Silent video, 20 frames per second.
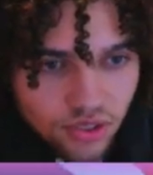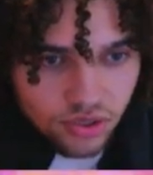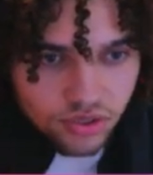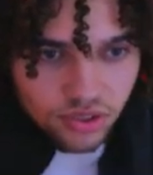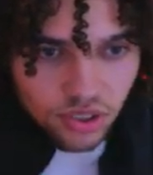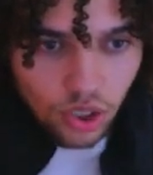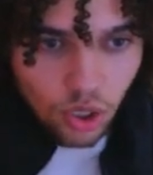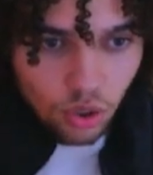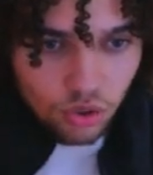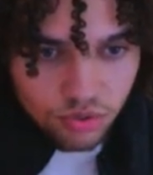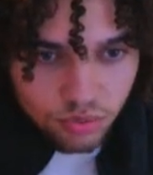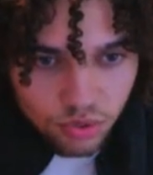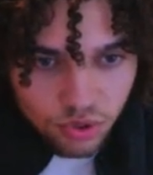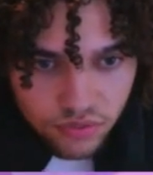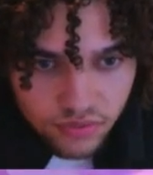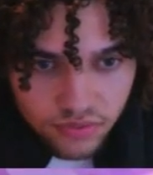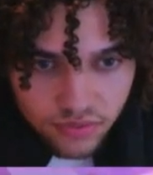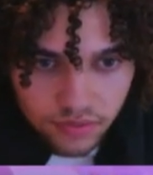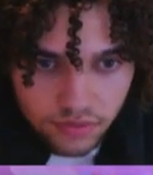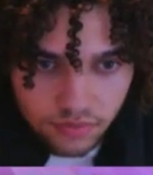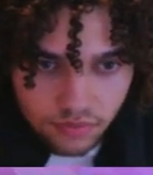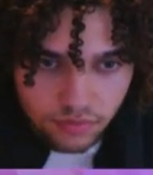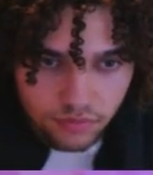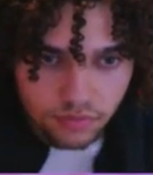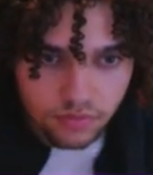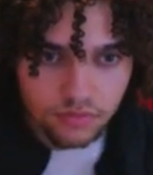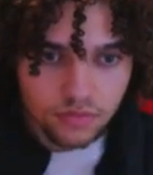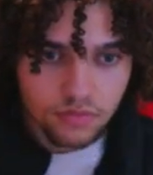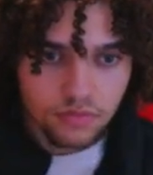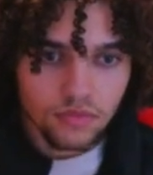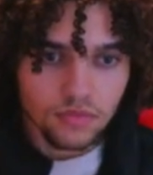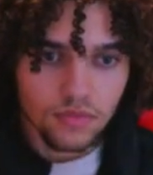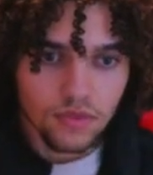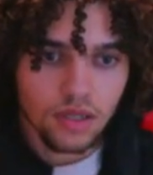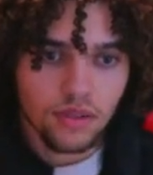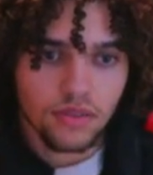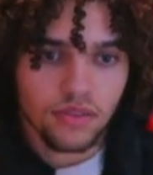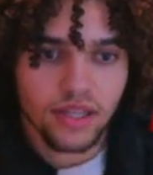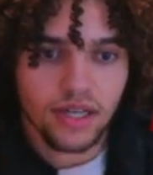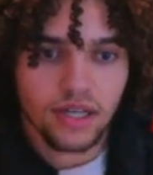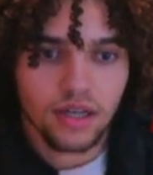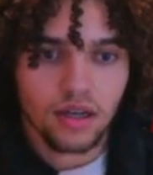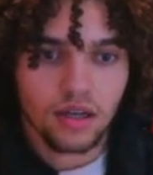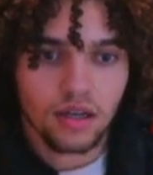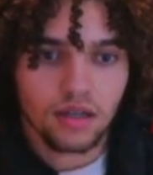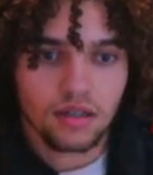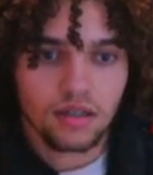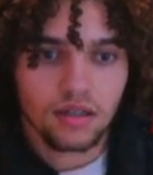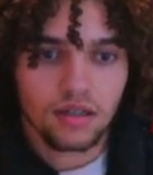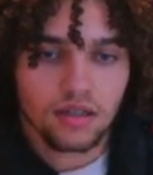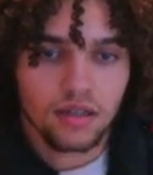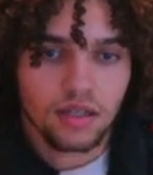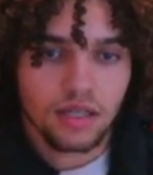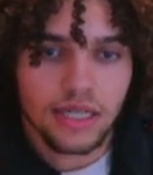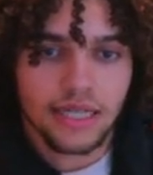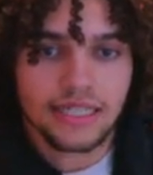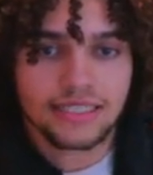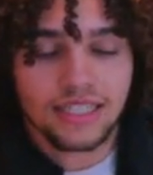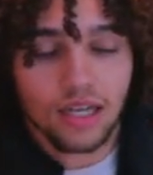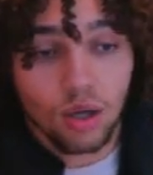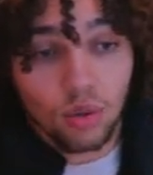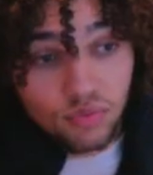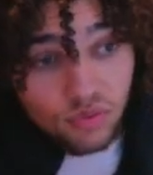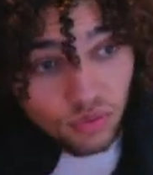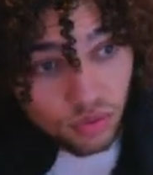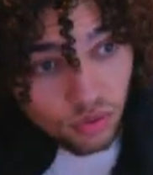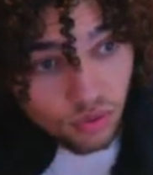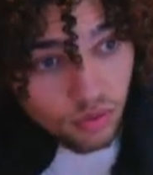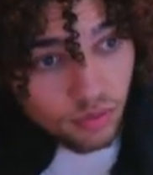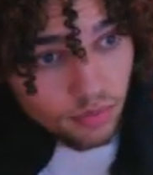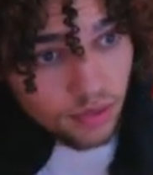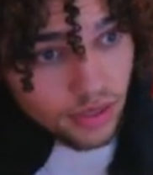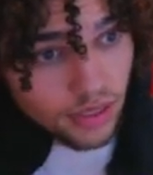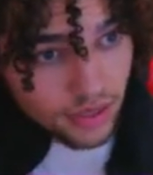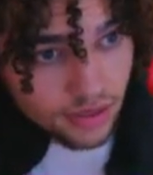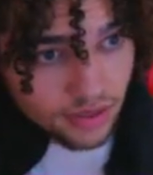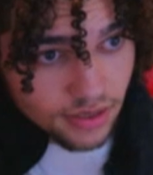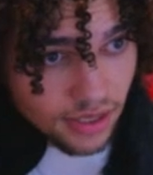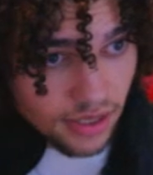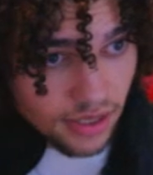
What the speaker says: is a ghost move, then it's helpful because